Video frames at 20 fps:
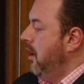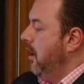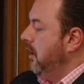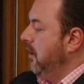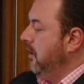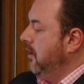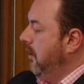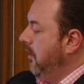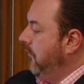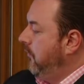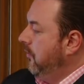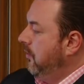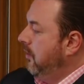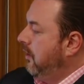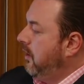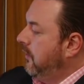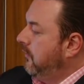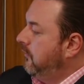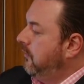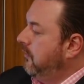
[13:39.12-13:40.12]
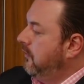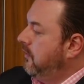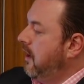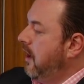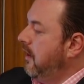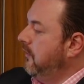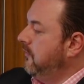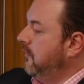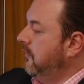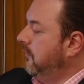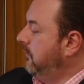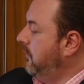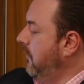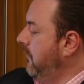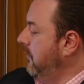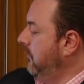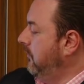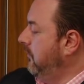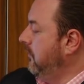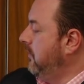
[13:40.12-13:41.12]
If you look at
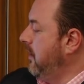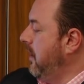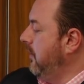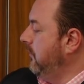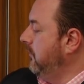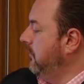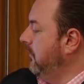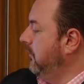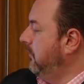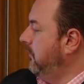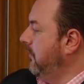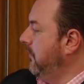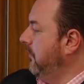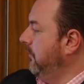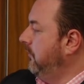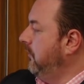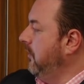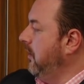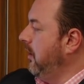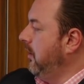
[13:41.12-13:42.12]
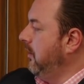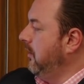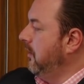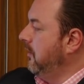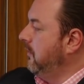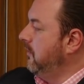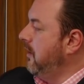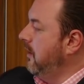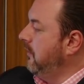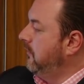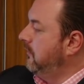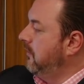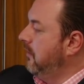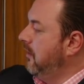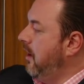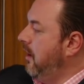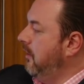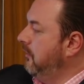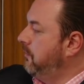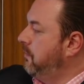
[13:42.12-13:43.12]
2007, 2017, that's the
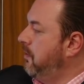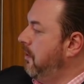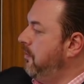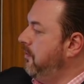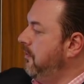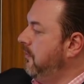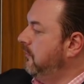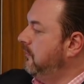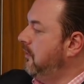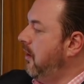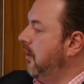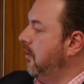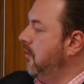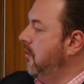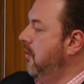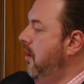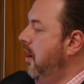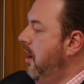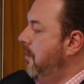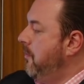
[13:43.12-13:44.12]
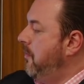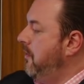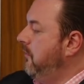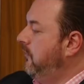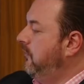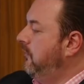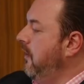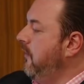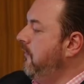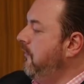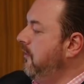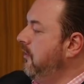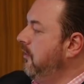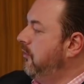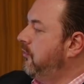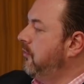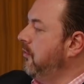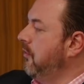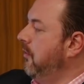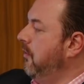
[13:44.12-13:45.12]
last property cycle, but it's definitely
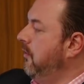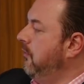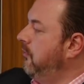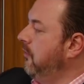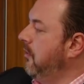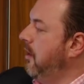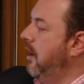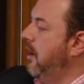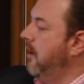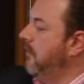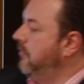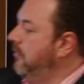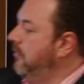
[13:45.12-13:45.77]
true. We do have